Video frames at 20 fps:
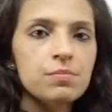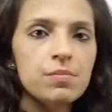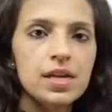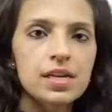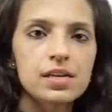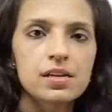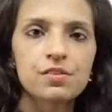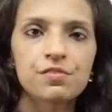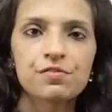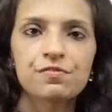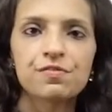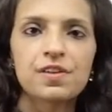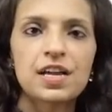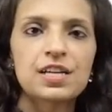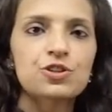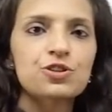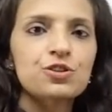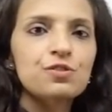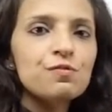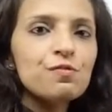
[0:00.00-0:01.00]
made a
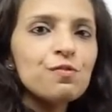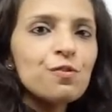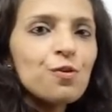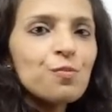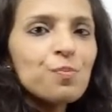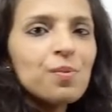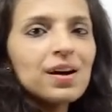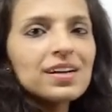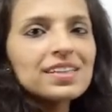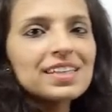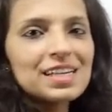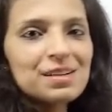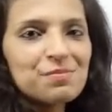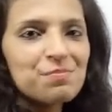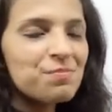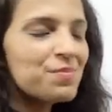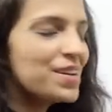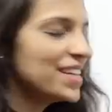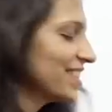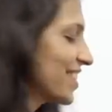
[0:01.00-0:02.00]
fashion faux pas,
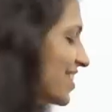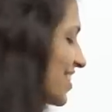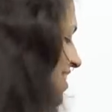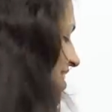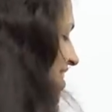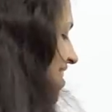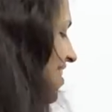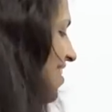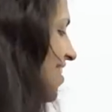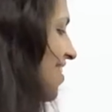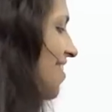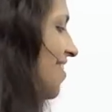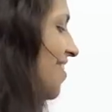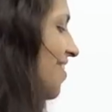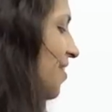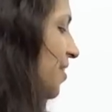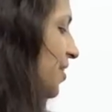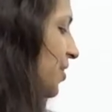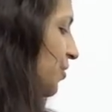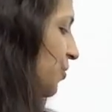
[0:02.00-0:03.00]
that means,
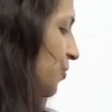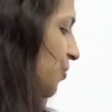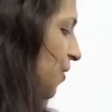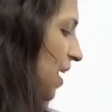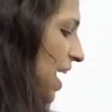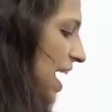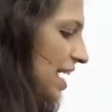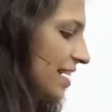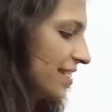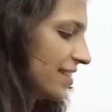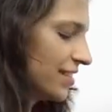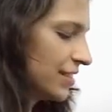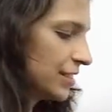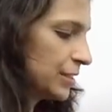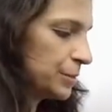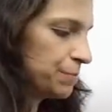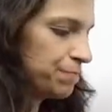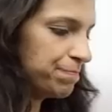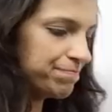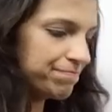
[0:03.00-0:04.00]
you know, had
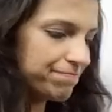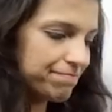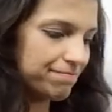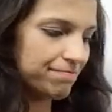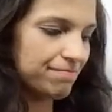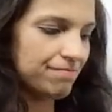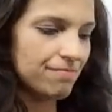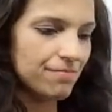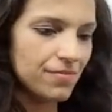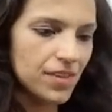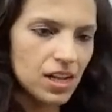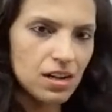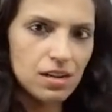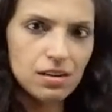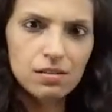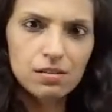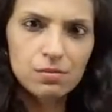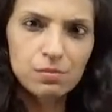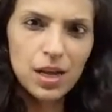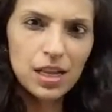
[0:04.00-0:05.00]

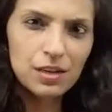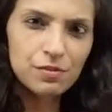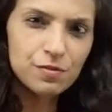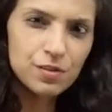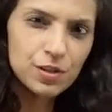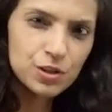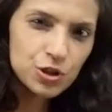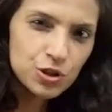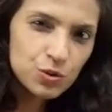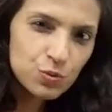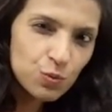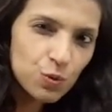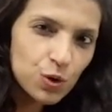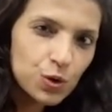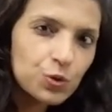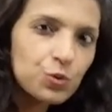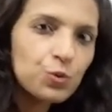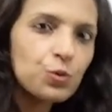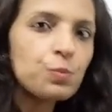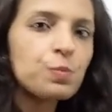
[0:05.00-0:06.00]
a malfunction
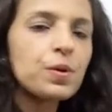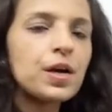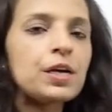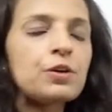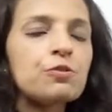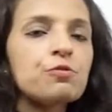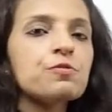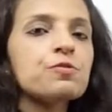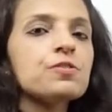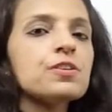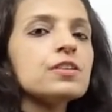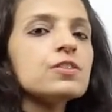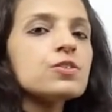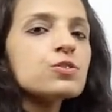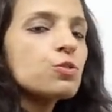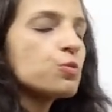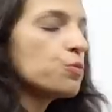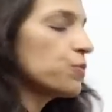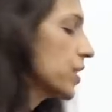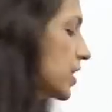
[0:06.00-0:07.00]
wardrobe kind of thing.
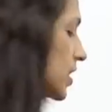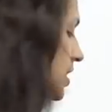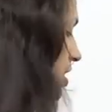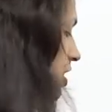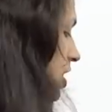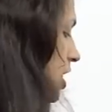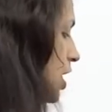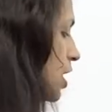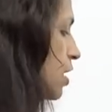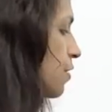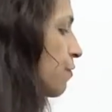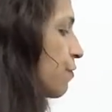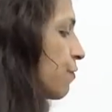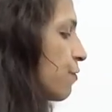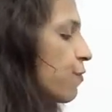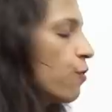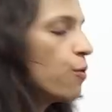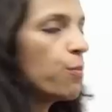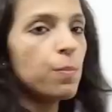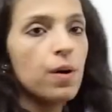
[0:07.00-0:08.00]
So we say
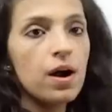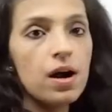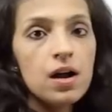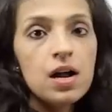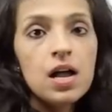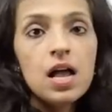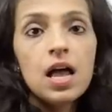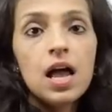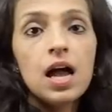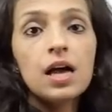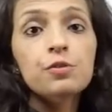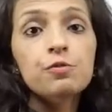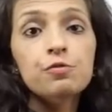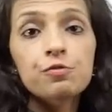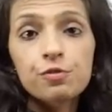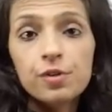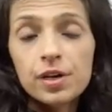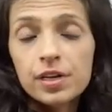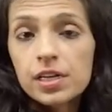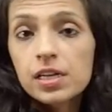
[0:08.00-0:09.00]
faux pas, and
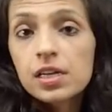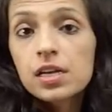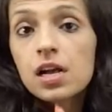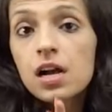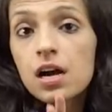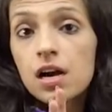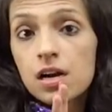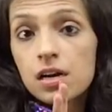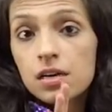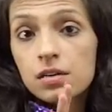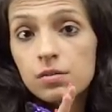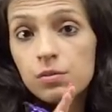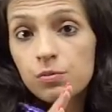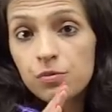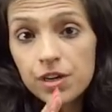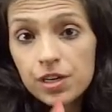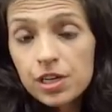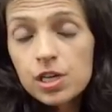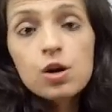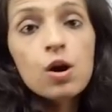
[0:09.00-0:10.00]
very,
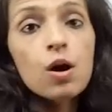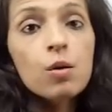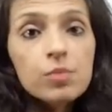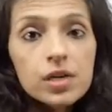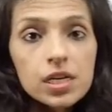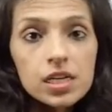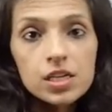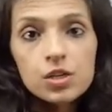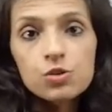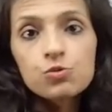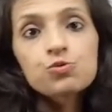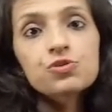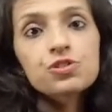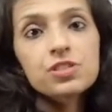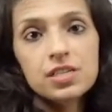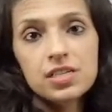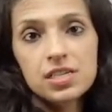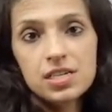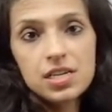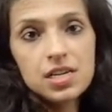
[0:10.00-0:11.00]
very commonly
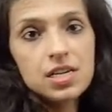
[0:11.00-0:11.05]
used in